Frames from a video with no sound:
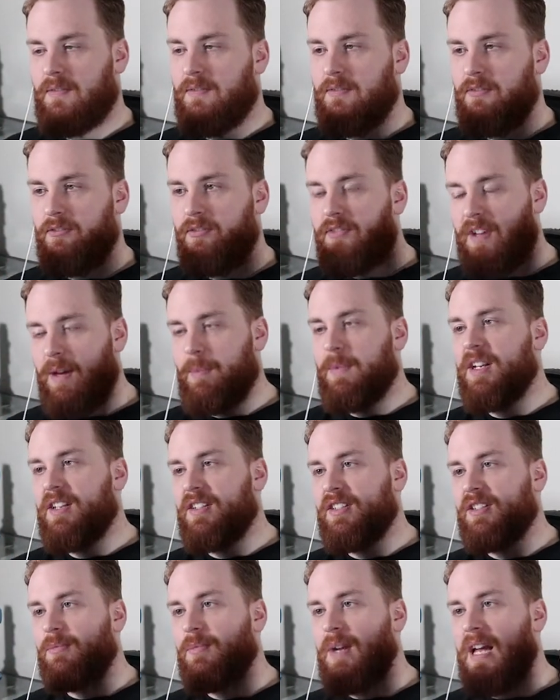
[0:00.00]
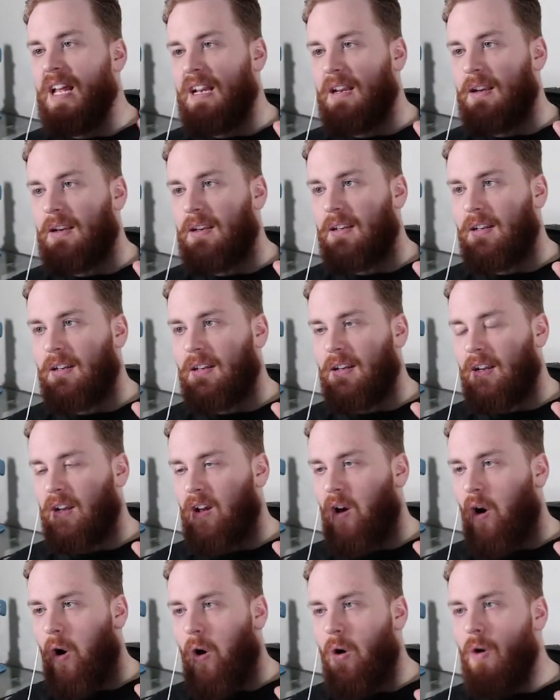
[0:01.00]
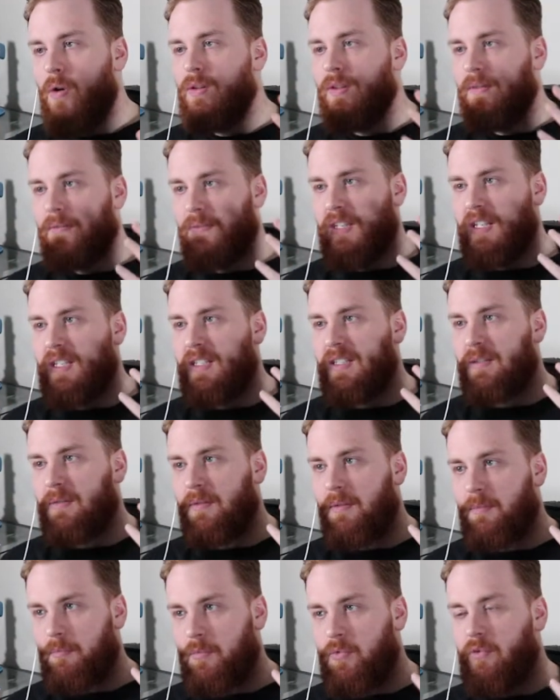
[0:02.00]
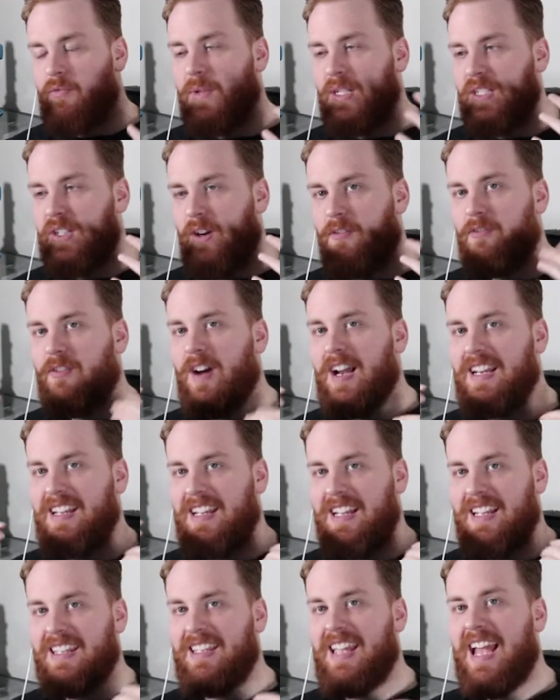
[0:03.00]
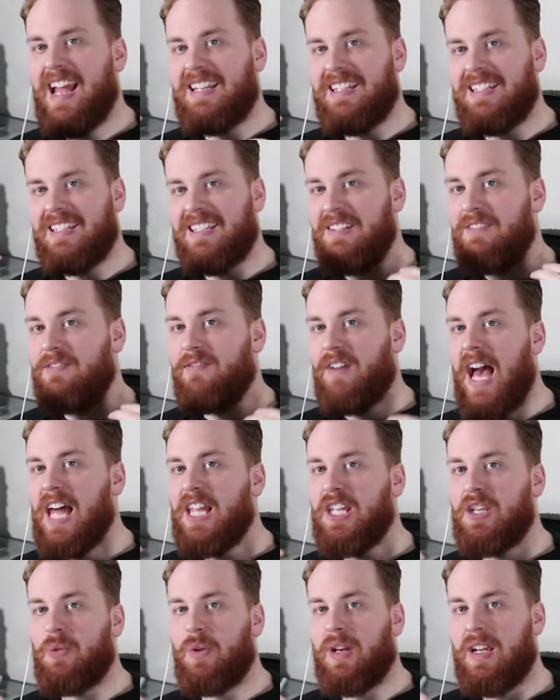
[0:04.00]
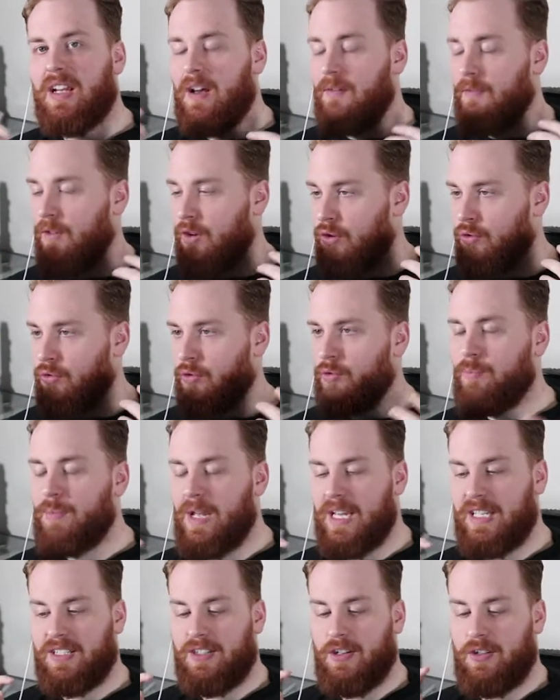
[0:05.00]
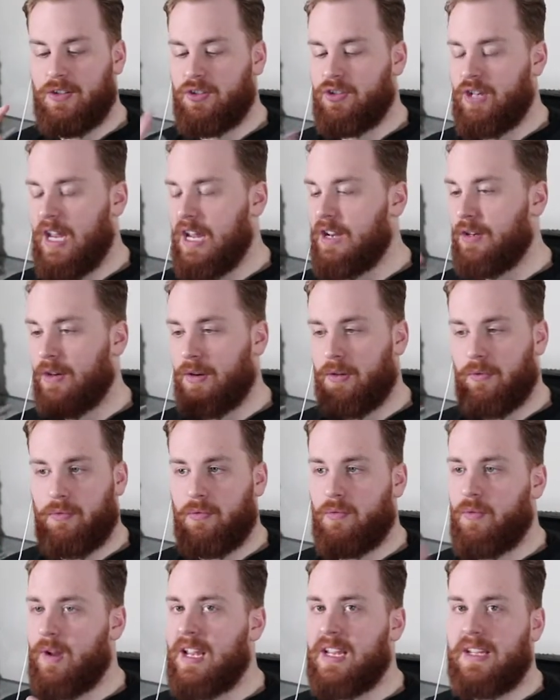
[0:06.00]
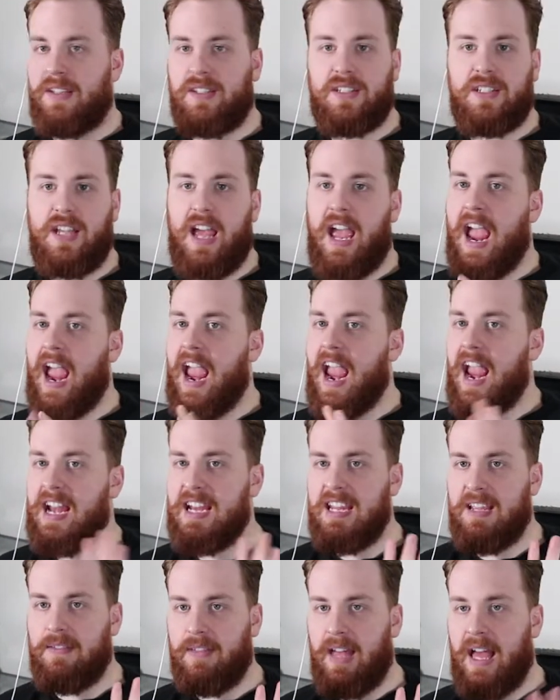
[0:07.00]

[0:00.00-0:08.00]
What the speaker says: feminism and all of these movements are fighting against, devaluing of a group based on gender, race, any of